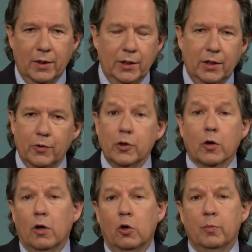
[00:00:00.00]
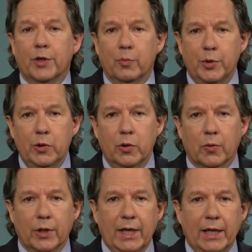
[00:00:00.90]
your home
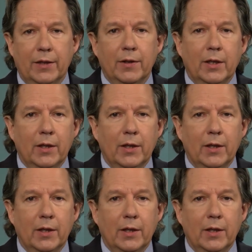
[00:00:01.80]
computer again,